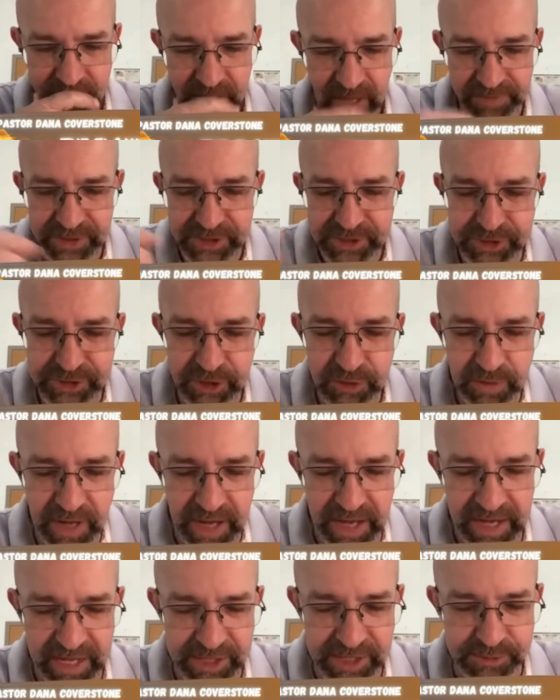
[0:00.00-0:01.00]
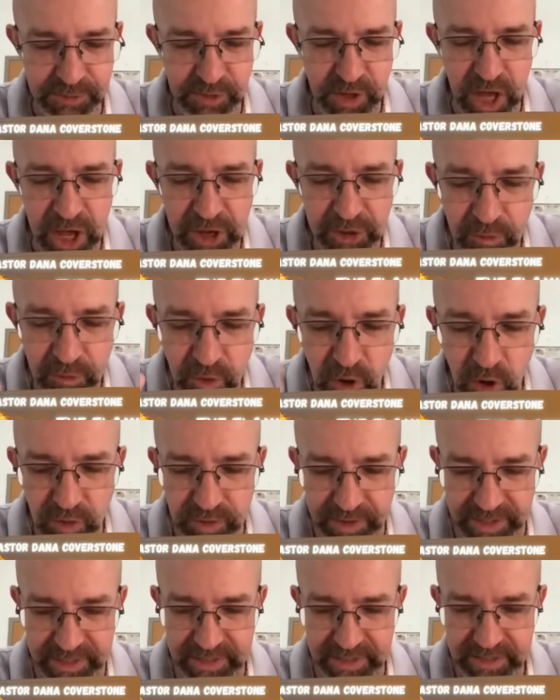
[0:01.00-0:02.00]
And these two hands were
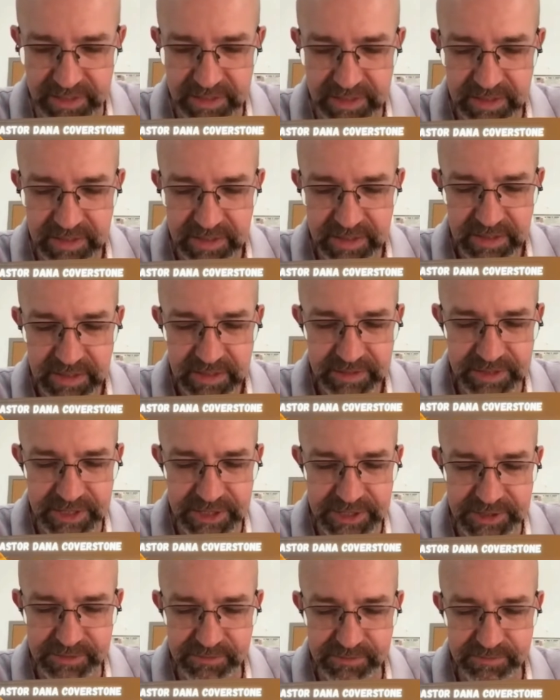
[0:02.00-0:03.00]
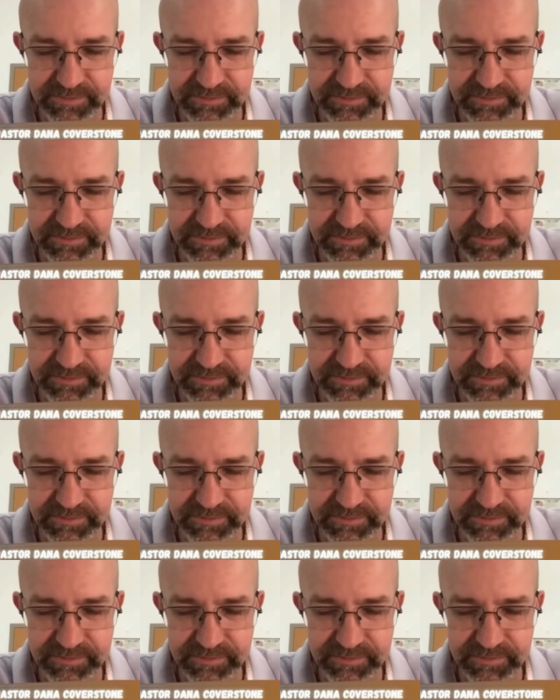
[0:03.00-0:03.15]
unrolling this,